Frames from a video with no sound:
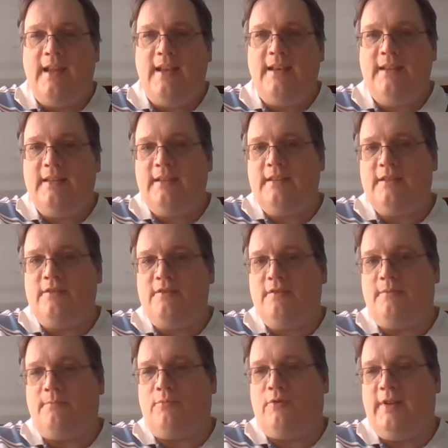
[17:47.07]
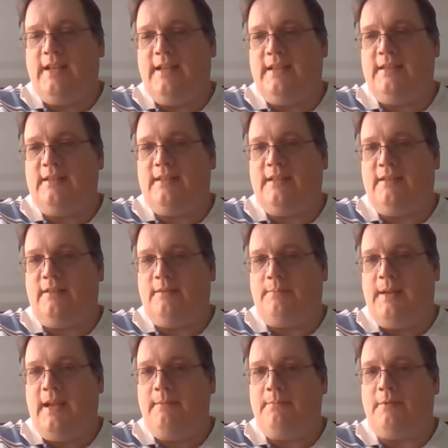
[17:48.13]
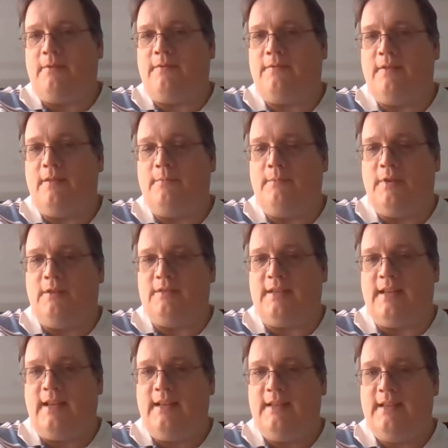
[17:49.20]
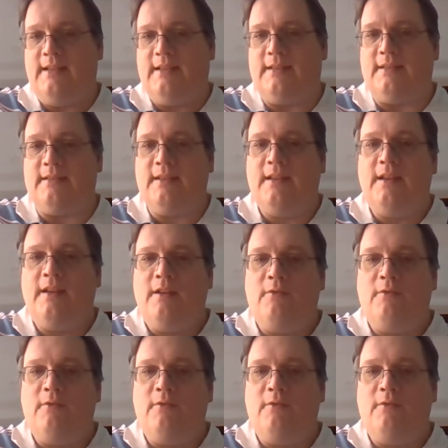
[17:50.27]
Anything that you can bring into the paper from those ideas